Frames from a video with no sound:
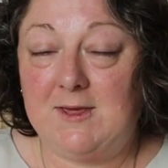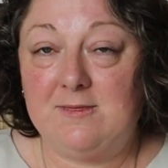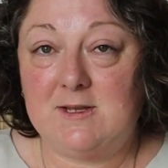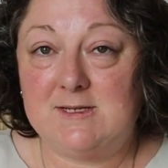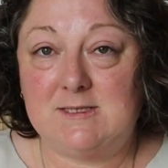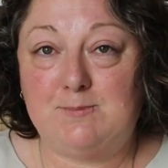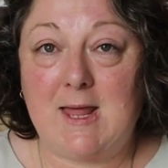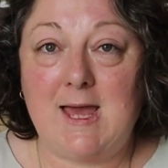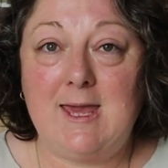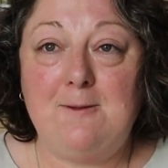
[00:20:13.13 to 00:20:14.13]
in the
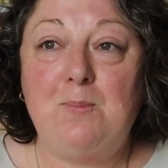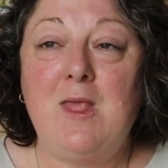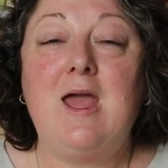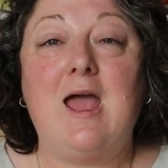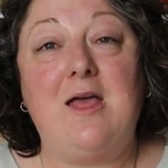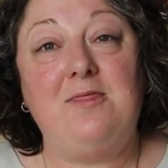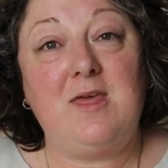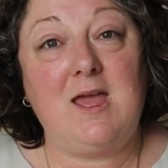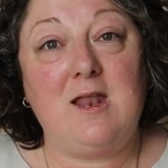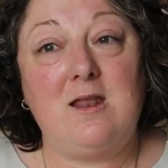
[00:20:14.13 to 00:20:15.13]
display,
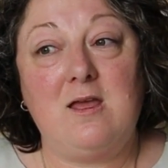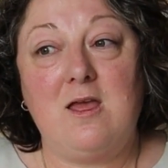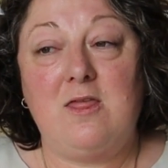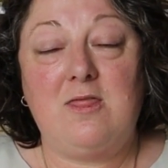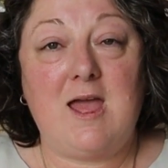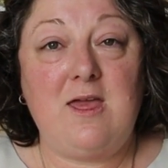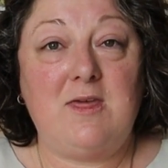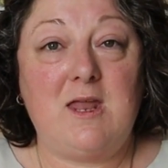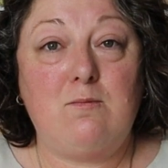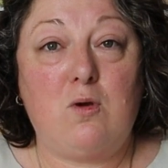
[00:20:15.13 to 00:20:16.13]
and then they
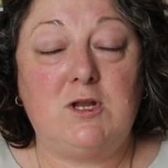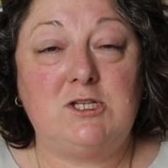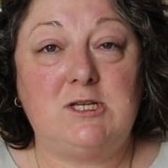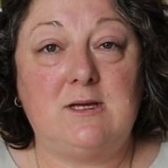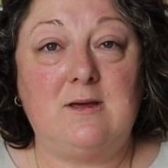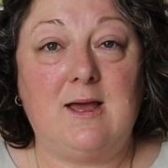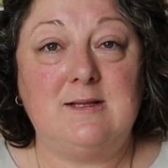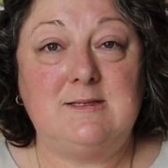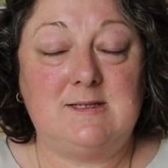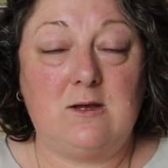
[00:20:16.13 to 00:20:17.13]
then monitor
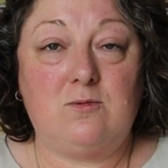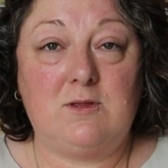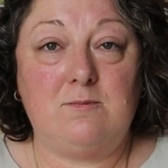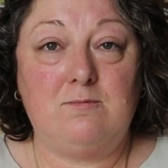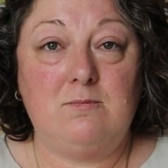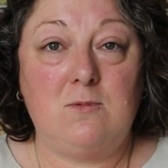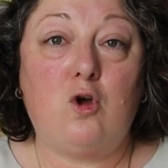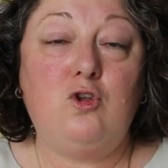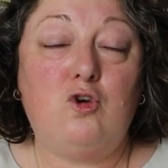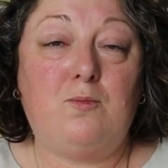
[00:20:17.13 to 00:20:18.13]
and sell them
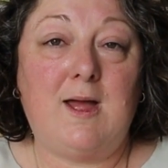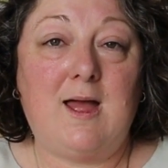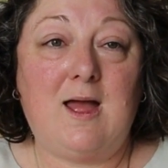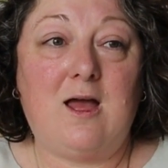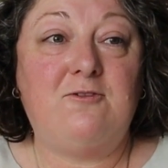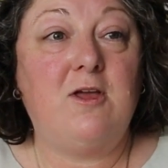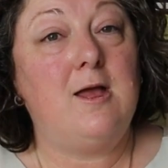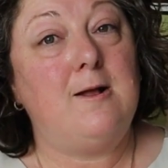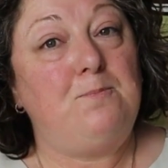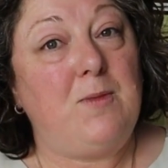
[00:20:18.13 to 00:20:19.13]
on your behalf
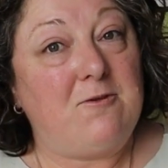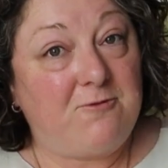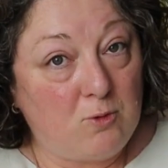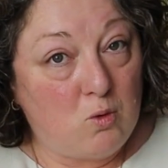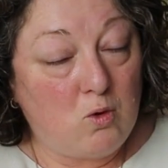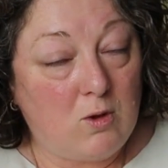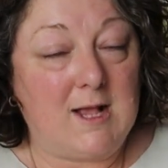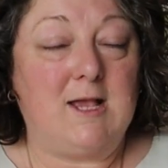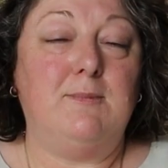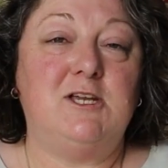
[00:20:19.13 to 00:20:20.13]

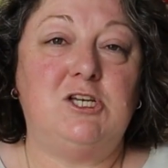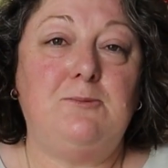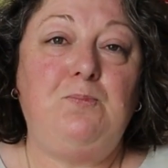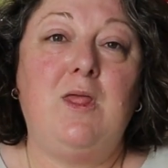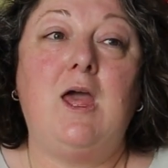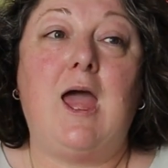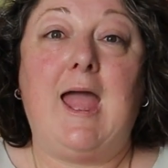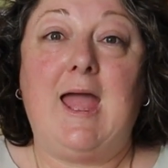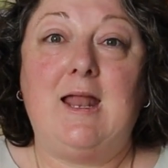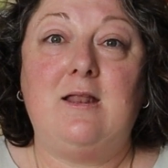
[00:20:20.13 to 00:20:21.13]
for a commission.
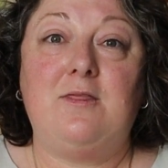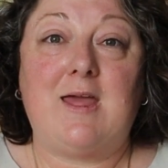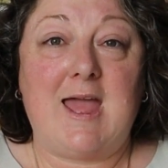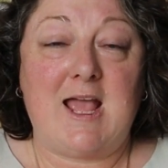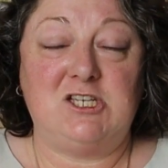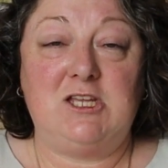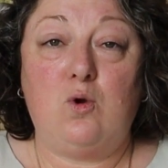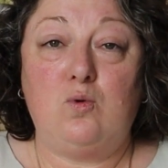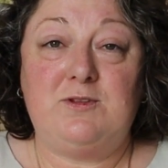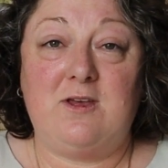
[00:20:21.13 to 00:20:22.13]
And they
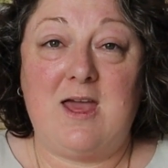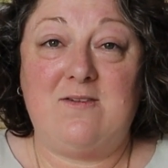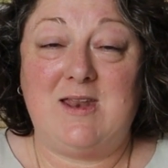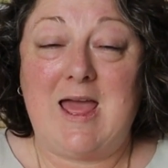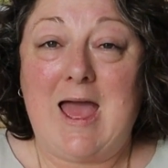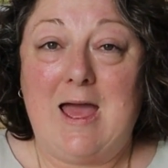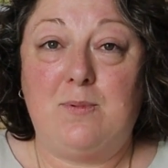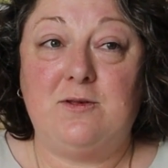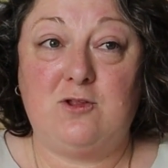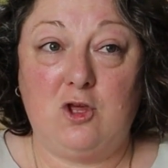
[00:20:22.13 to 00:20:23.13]
actually also have an
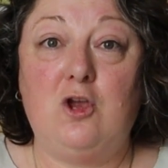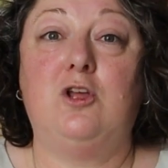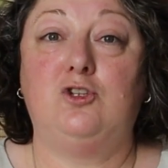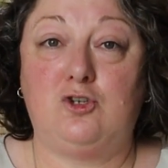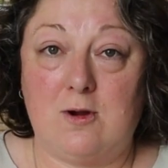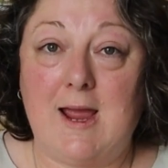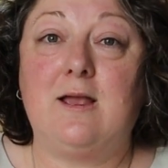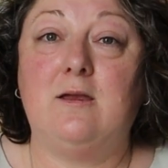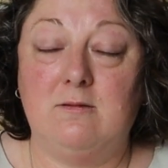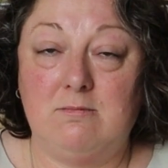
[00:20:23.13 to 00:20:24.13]
app, so you can
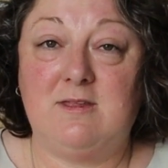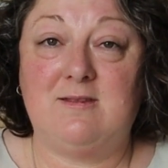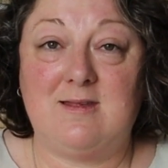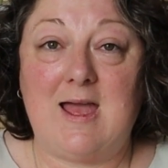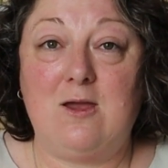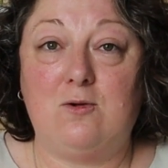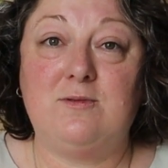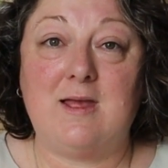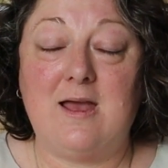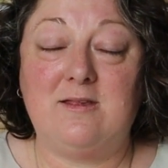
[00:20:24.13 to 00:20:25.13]
track the
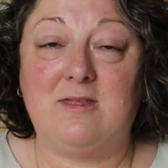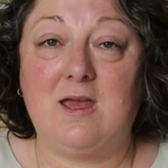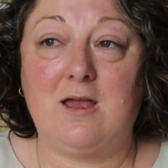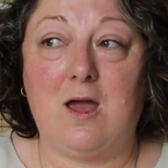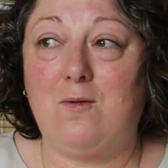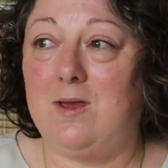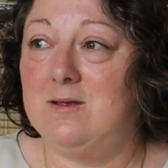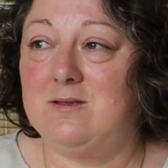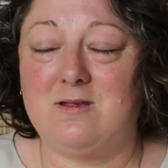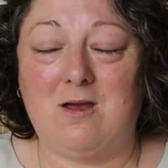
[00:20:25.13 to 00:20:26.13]
sales as they're
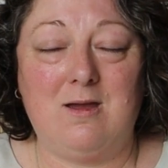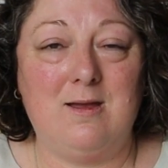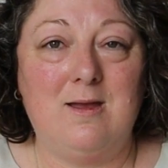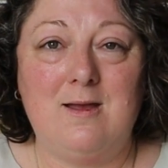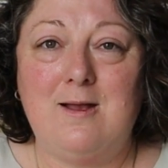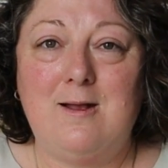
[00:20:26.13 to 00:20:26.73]
going. So